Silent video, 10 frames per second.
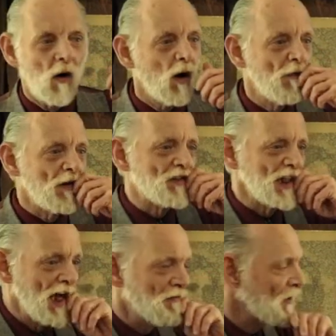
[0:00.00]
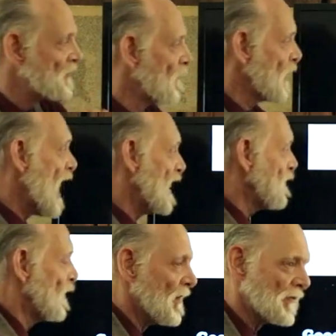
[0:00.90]
Well, if it's the entrance of
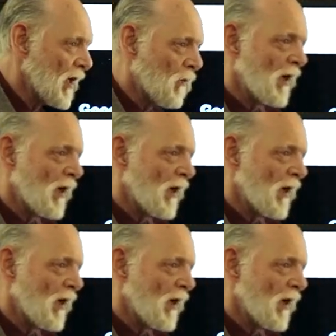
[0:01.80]
light, then